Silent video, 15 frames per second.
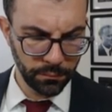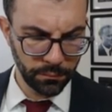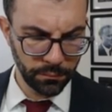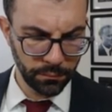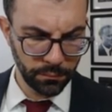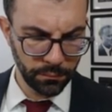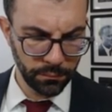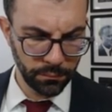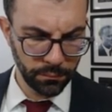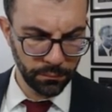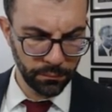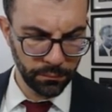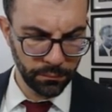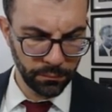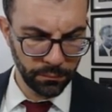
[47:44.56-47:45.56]

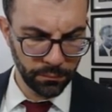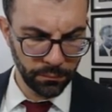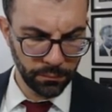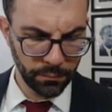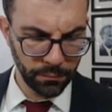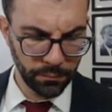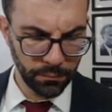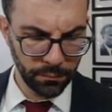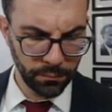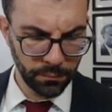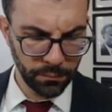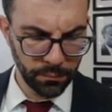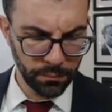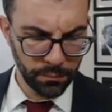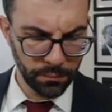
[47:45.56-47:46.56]

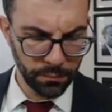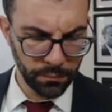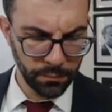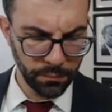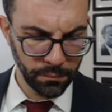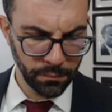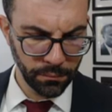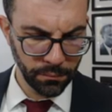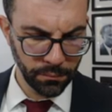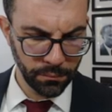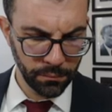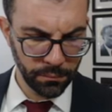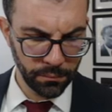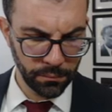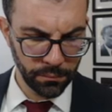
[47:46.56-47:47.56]

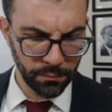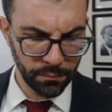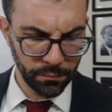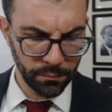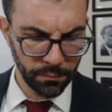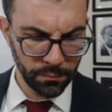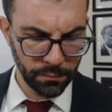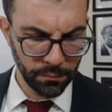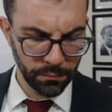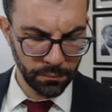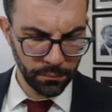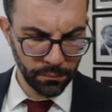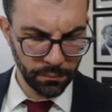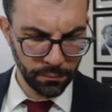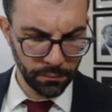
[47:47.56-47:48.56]

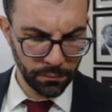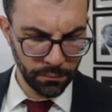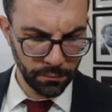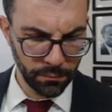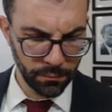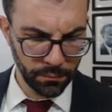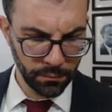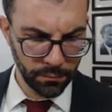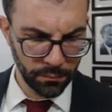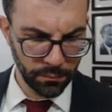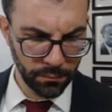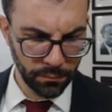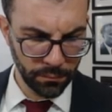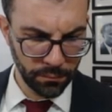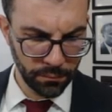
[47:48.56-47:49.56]

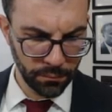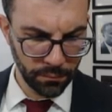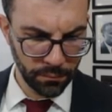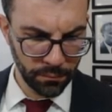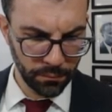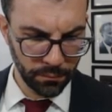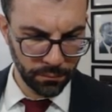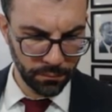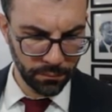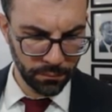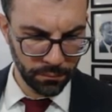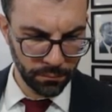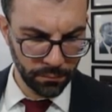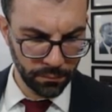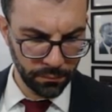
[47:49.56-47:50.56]

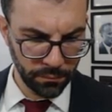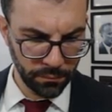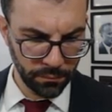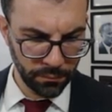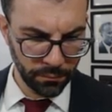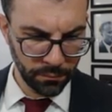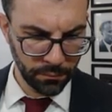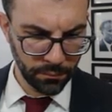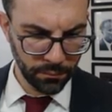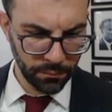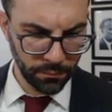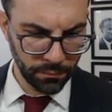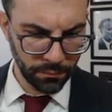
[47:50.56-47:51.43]
The person shown says nothing.